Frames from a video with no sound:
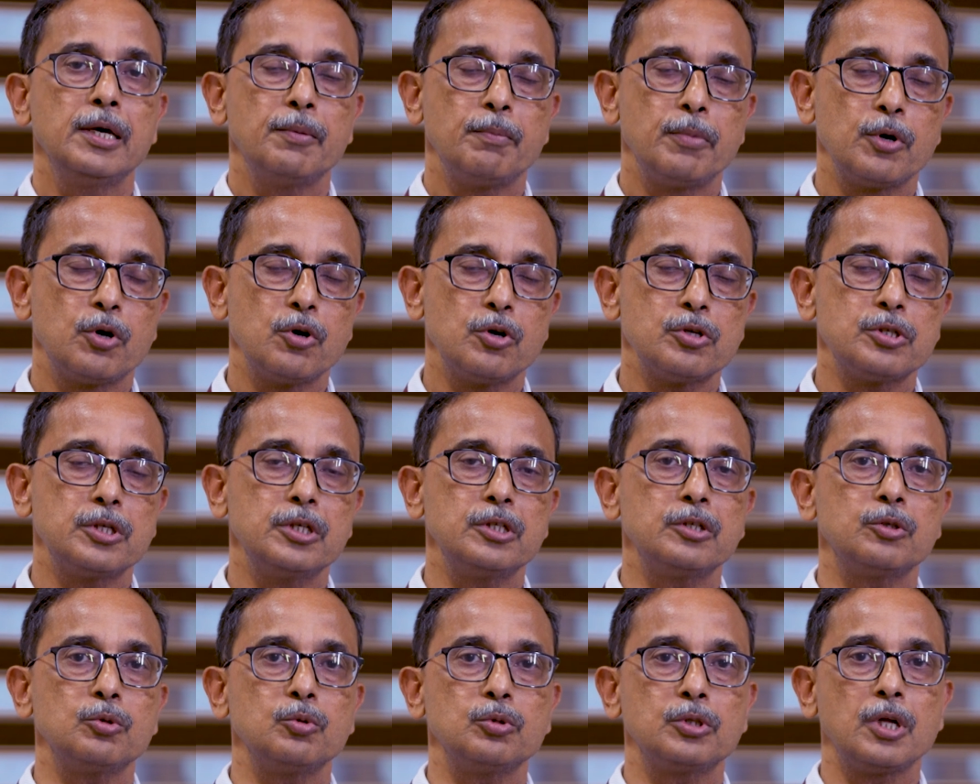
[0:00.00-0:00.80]
Because
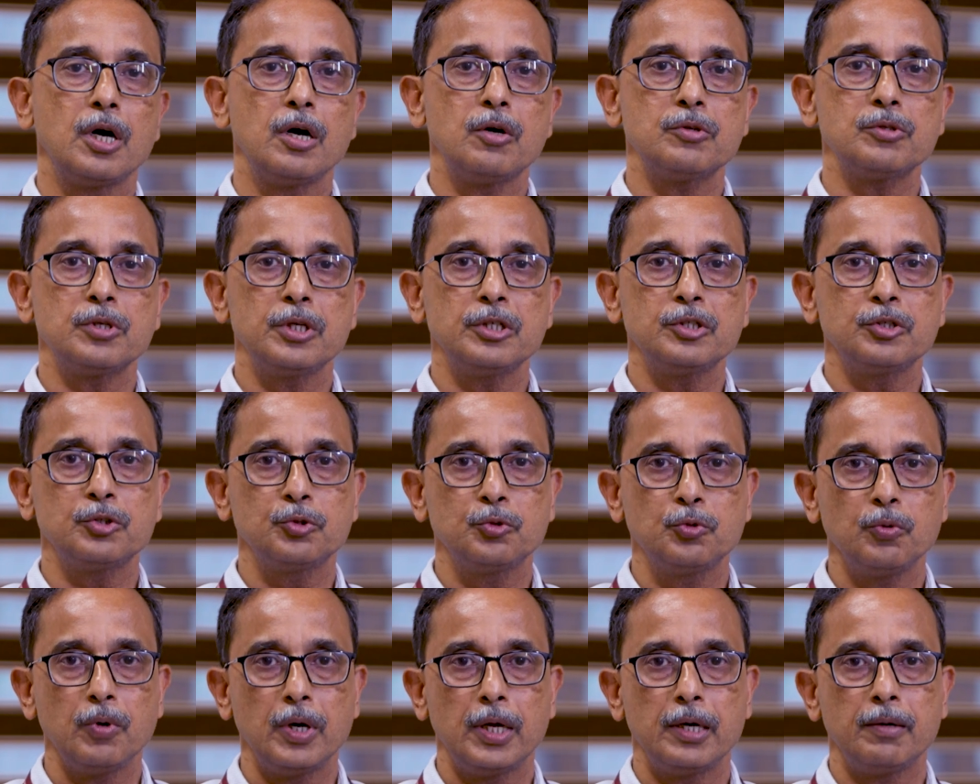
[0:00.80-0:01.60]
in
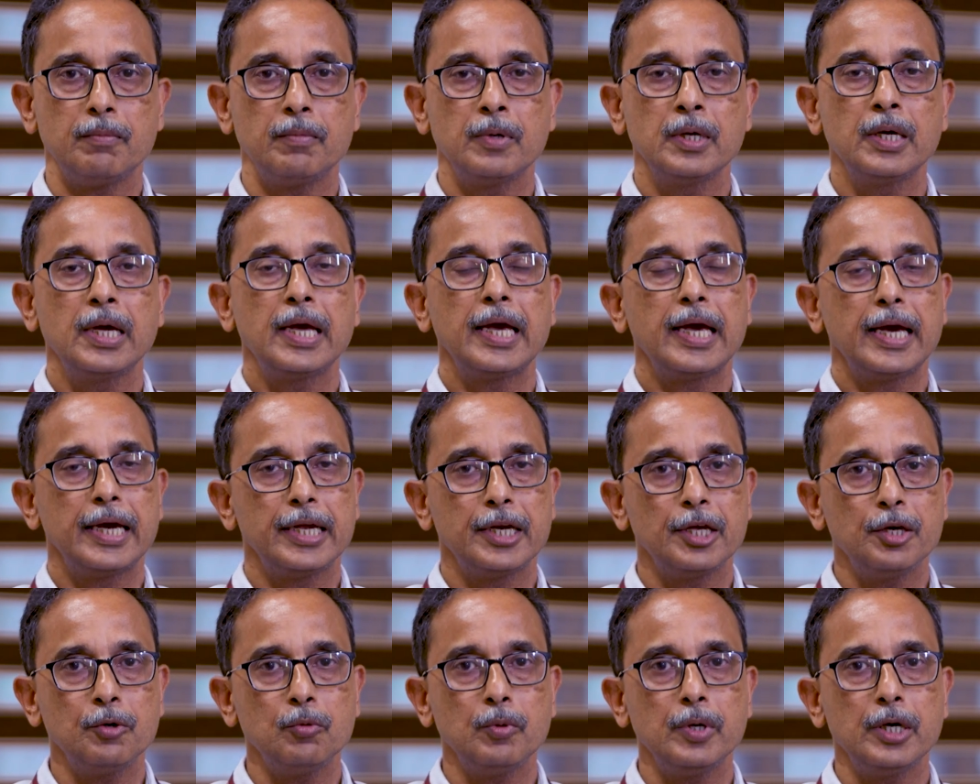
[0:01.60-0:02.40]
2012,
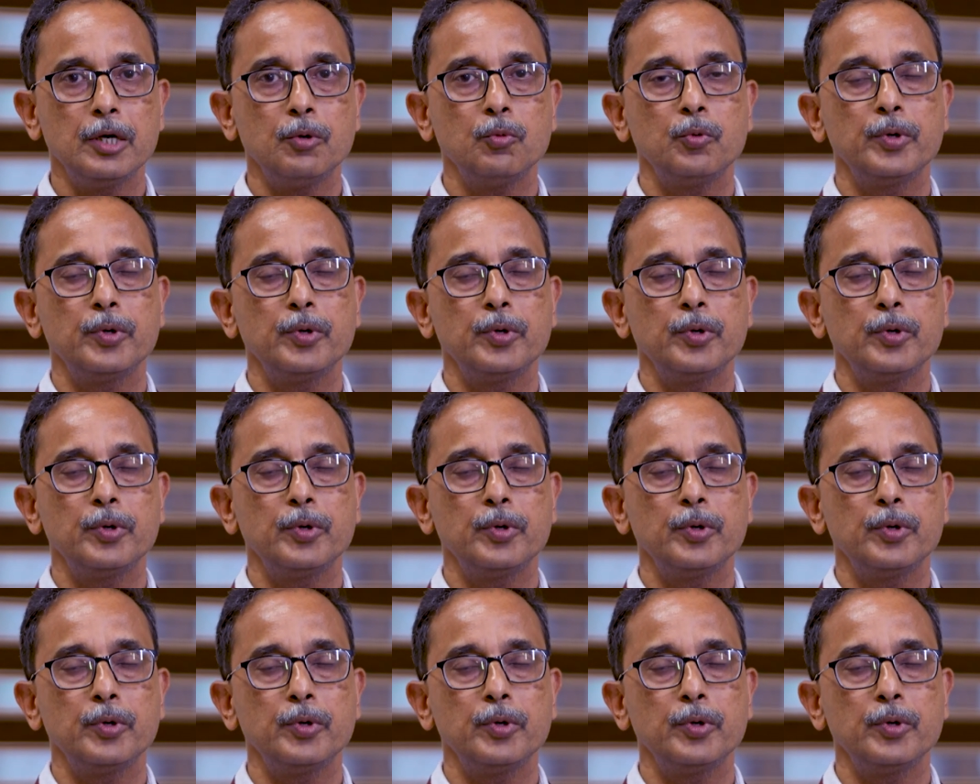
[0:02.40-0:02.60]
anyway,